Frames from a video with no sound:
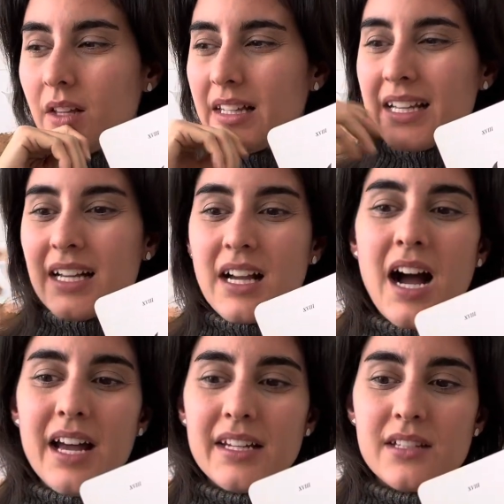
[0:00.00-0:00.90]
like a
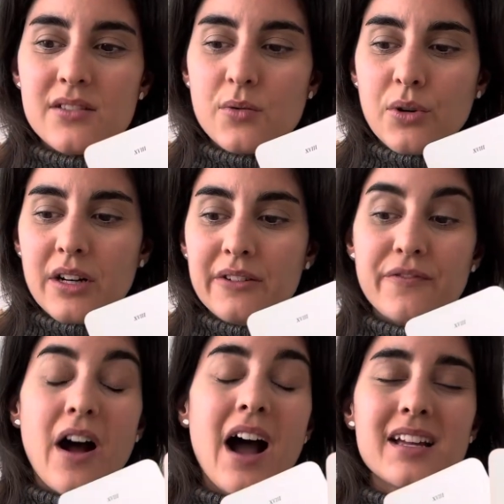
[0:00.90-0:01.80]
guidance or
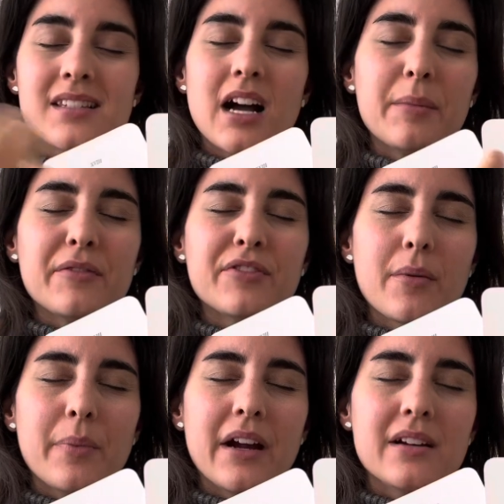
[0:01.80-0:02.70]
advice coming from the
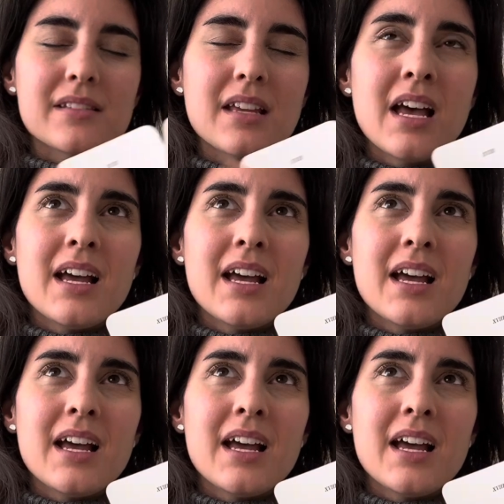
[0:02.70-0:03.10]
parents.